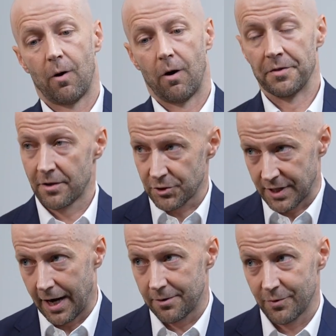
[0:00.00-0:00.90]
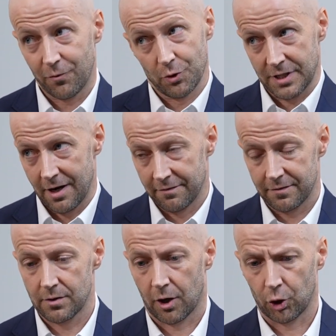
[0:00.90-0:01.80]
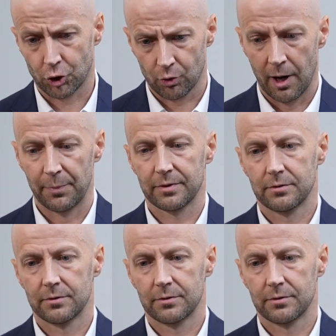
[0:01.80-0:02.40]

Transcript: On the other side, we of course have Donald Trump.